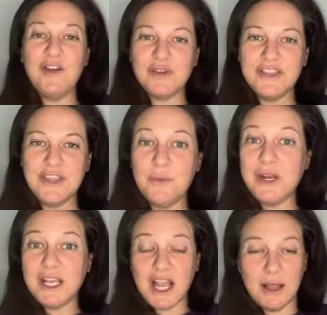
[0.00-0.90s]
everything
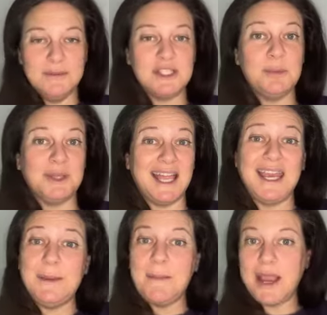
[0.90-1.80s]
when it comes to
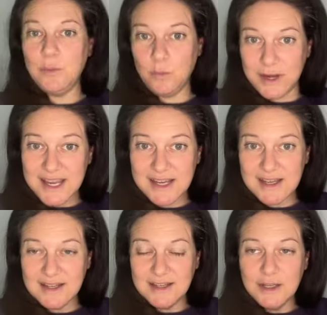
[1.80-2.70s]
planning my
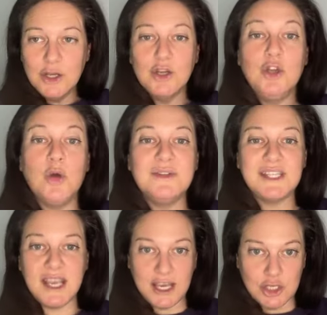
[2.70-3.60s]
week
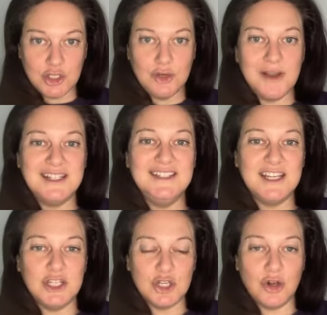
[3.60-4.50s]
goes into a
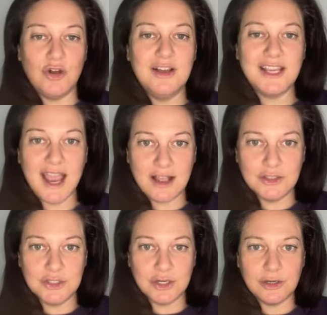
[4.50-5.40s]
digital
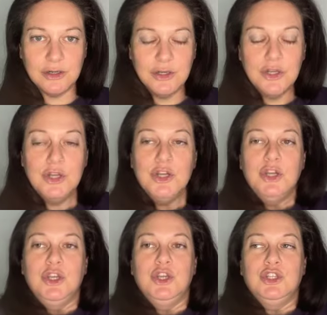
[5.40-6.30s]
calendar.
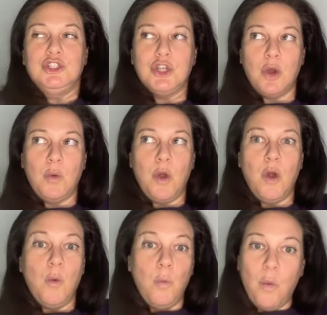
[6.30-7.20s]

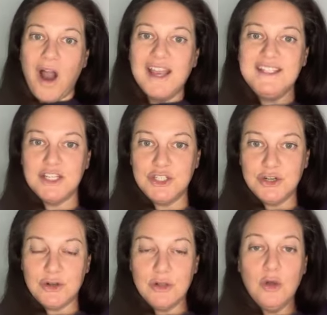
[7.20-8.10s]
So why
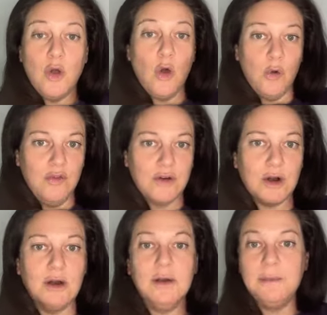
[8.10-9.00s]
digital
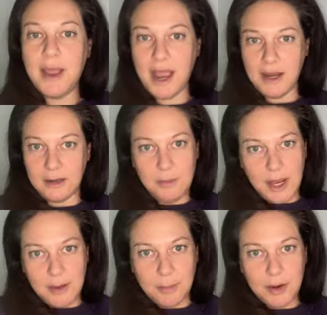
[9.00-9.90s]
over pen and
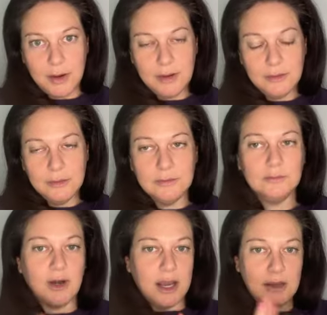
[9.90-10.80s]
paper,
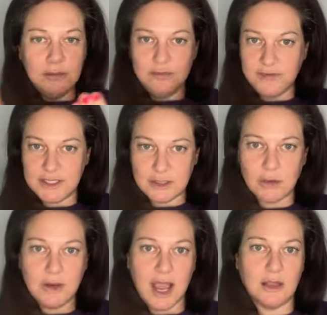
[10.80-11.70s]
right?
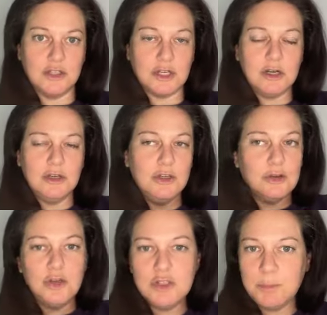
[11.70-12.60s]
Physical calendar.
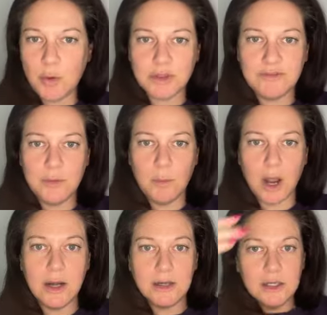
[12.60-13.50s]
You can use both if you
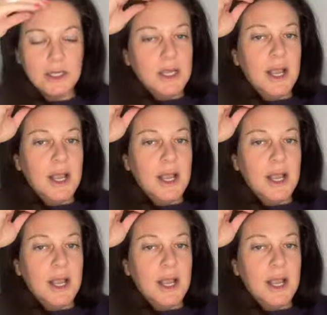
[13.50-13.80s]
want.